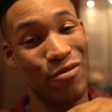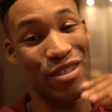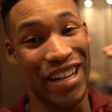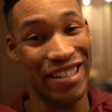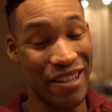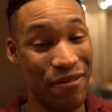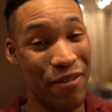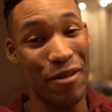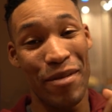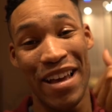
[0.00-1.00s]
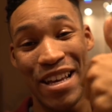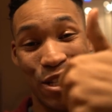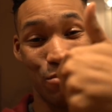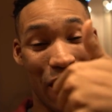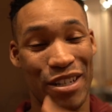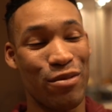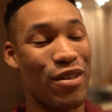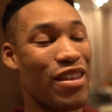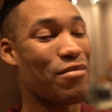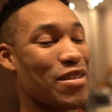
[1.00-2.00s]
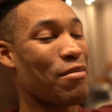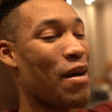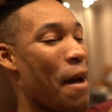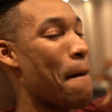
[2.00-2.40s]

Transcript: which I did film, smash it with a thumbs up.